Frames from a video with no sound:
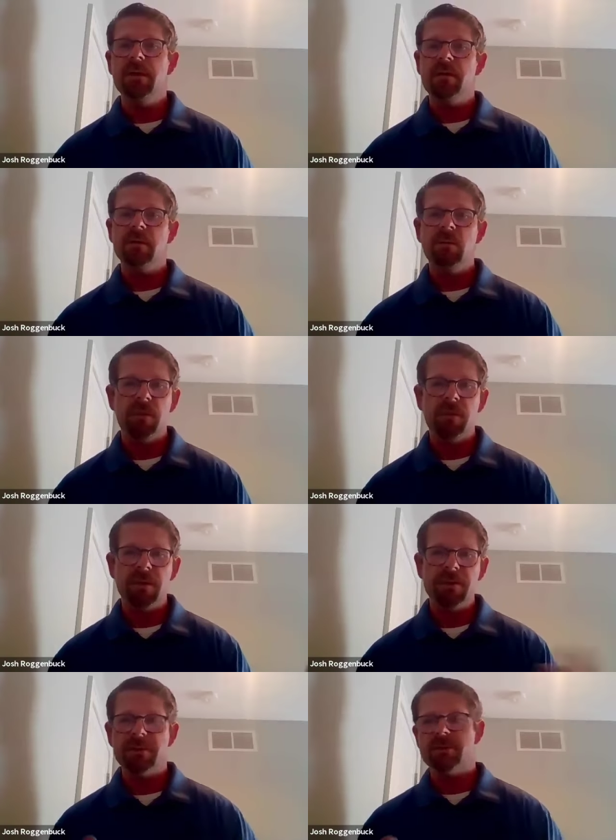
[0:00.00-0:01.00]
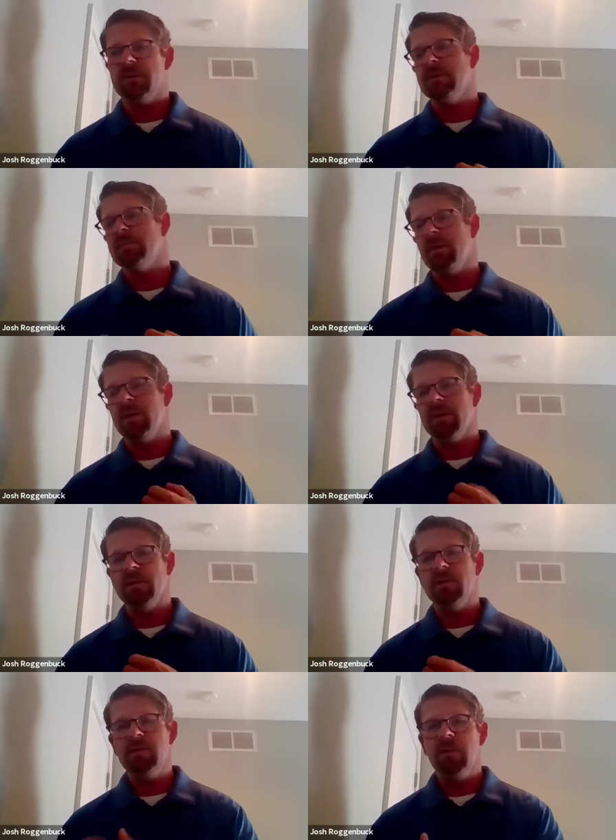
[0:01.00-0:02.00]
you dealing with this? Or are
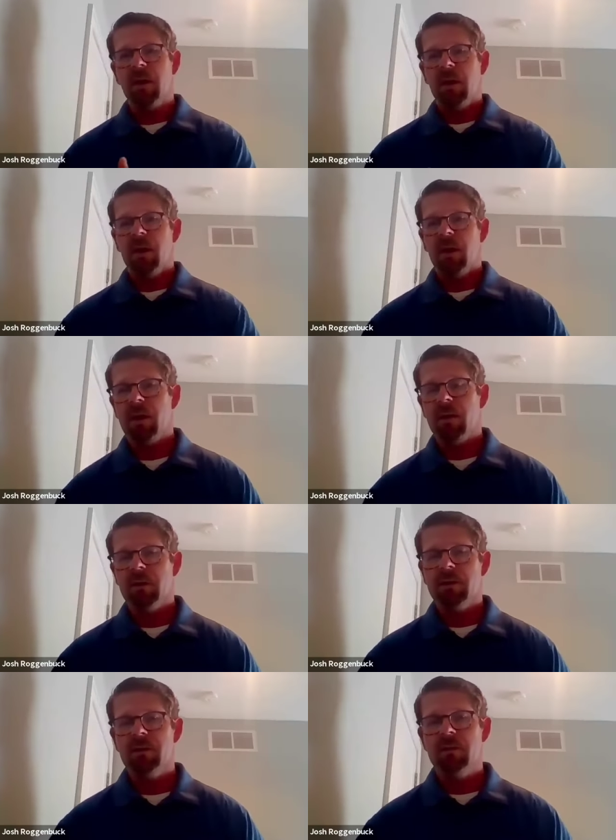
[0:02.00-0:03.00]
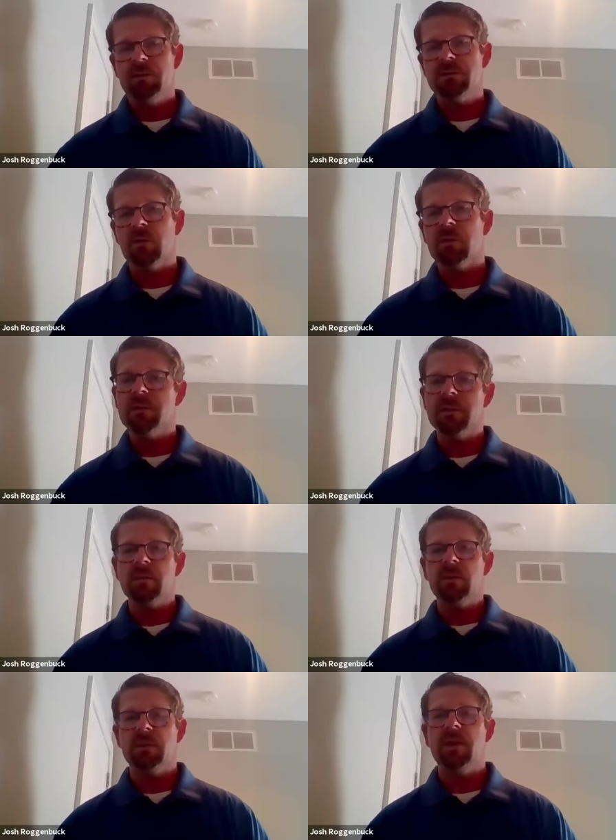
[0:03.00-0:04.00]
you are you
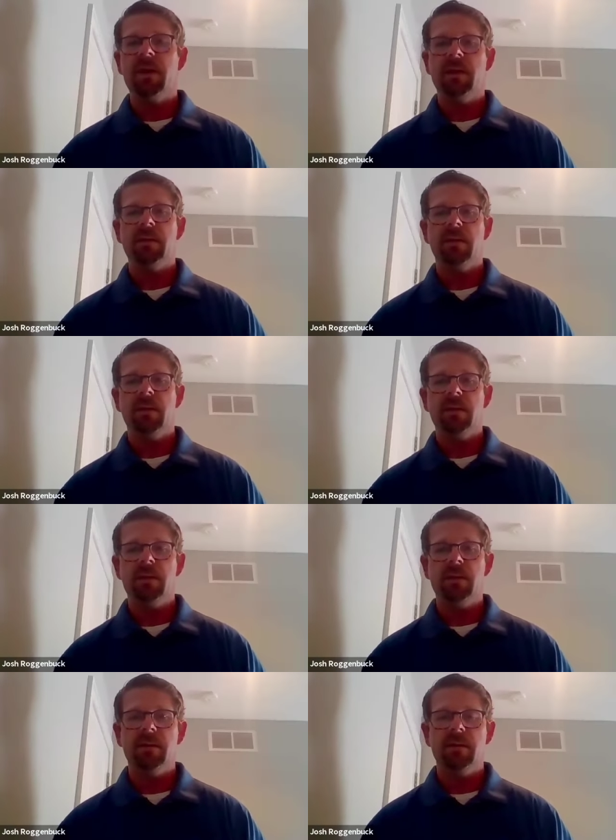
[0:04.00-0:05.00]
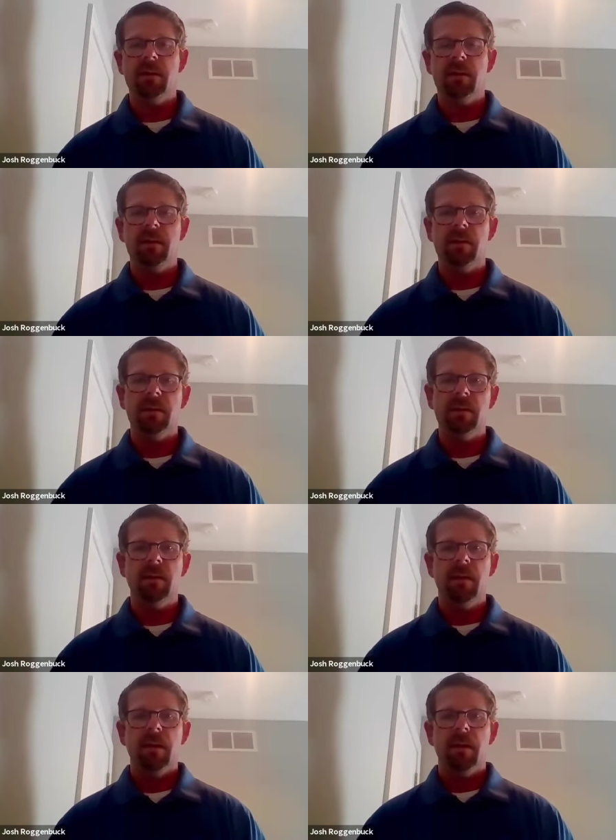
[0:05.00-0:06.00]
struggling with that? And and
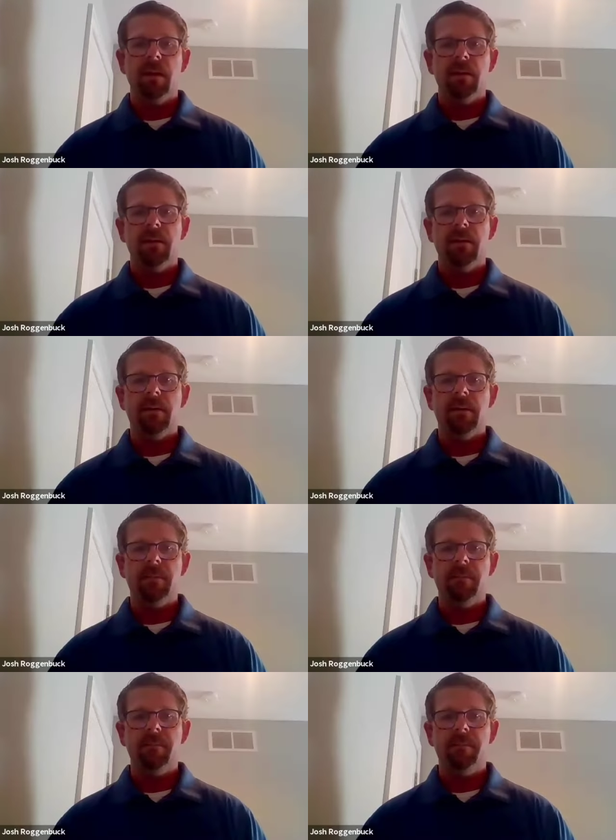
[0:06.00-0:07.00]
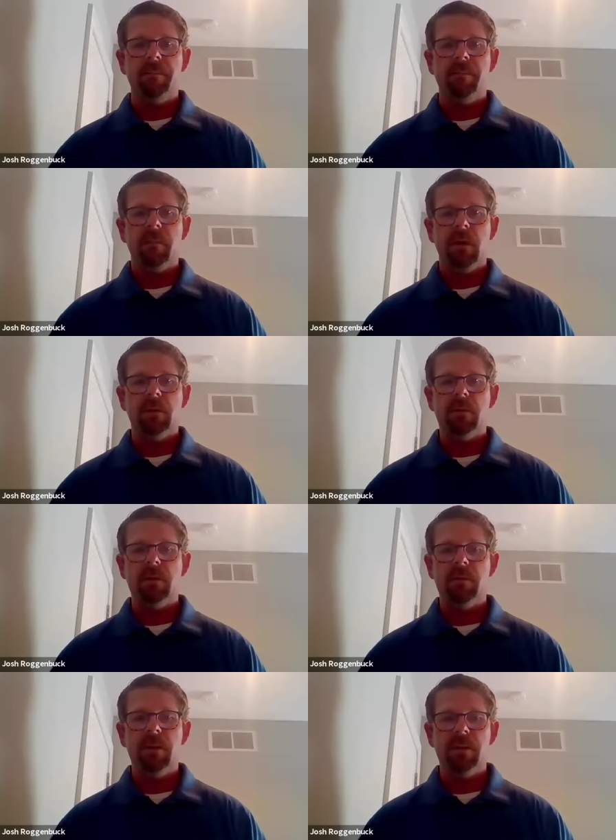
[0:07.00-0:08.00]
um, you know,
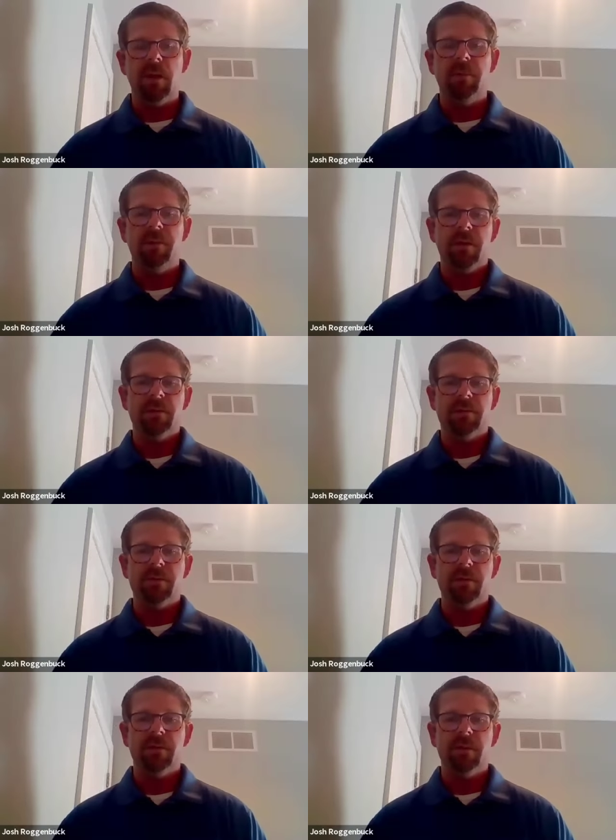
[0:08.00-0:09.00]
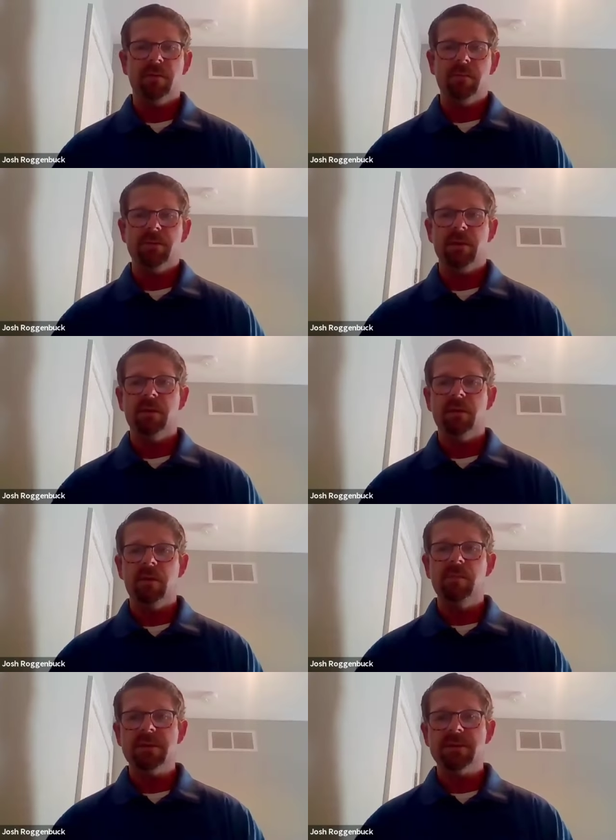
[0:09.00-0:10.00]
the I think it's good to to hear
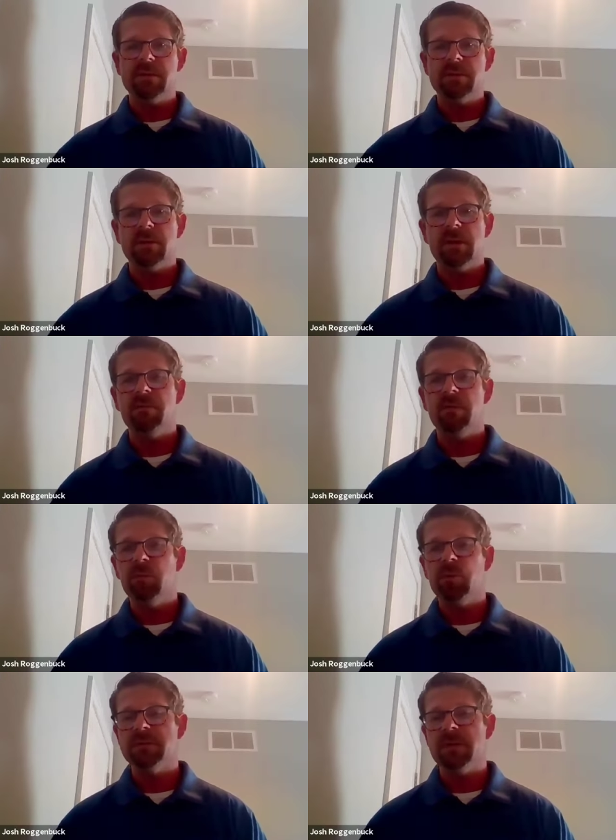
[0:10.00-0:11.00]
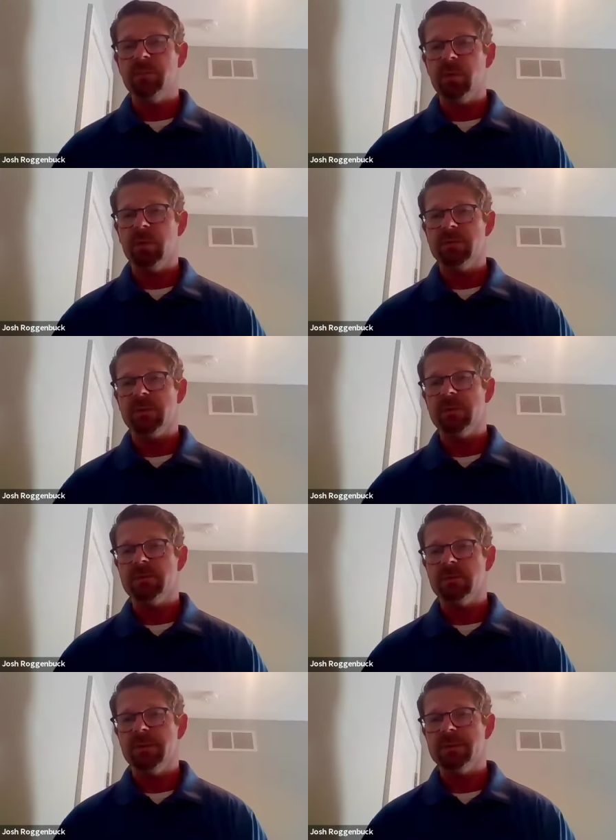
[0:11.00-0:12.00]
your message and have you present, but it's
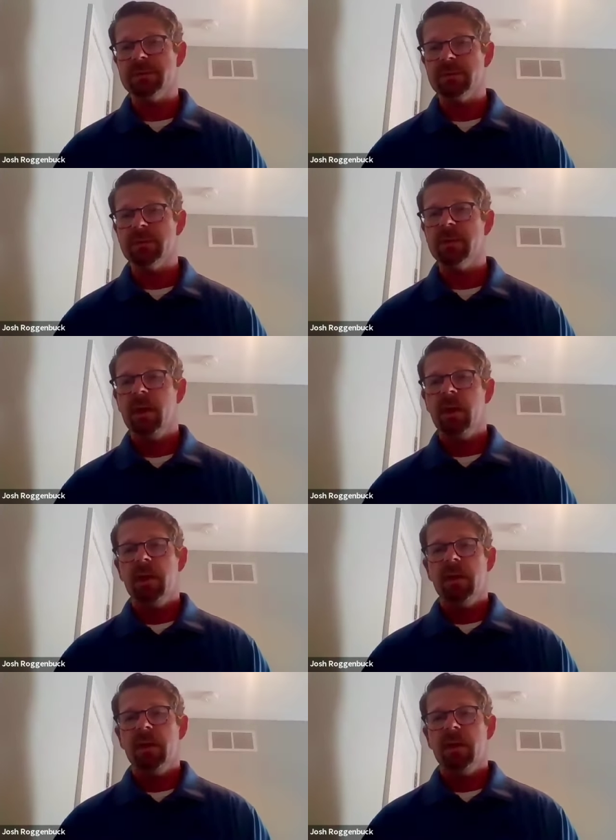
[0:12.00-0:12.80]
also nice to